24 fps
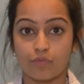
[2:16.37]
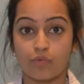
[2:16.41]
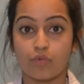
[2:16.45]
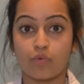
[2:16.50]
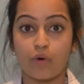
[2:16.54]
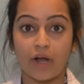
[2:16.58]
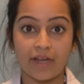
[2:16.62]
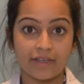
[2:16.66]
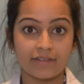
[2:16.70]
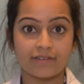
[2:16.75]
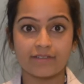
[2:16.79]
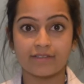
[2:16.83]

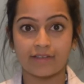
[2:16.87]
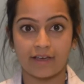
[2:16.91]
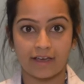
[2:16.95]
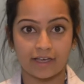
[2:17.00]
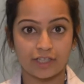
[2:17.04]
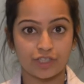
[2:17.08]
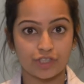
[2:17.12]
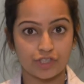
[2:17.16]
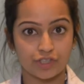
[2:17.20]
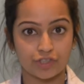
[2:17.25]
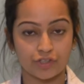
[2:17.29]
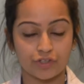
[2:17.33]
right
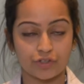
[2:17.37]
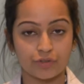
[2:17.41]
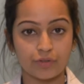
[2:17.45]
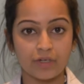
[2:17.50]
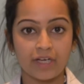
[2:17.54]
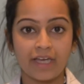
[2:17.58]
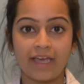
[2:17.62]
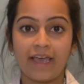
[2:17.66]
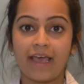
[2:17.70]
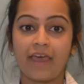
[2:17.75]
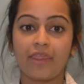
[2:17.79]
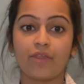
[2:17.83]
size shoe
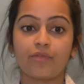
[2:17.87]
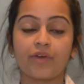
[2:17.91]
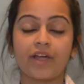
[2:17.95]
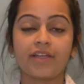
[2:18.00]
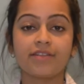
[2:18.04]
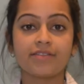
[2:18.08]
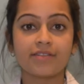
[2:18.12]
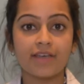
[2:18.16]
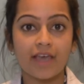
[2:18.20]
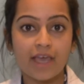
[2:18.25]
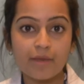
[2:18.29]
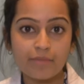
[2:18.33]
and the
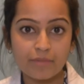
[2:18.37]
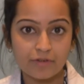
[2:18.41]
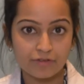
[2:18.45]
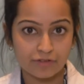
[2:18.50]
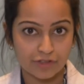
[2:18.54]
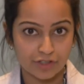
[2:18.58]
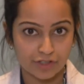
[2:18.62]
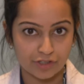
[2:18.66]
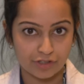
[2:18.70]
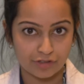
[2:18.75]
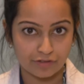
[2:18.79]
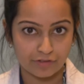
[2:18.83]
right type of
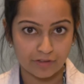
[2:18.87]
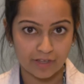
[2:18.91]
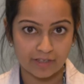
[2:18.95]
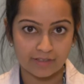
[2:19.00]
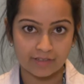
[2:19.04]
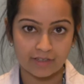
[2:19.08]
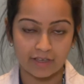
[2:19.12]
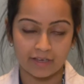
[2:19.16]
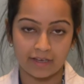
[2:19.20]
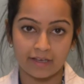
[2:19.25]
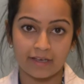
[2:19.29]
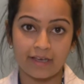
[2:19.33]
shoe
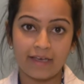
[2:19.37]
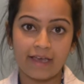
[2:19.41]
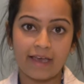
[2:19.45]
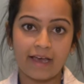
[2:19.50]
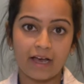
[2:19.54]
that's gonna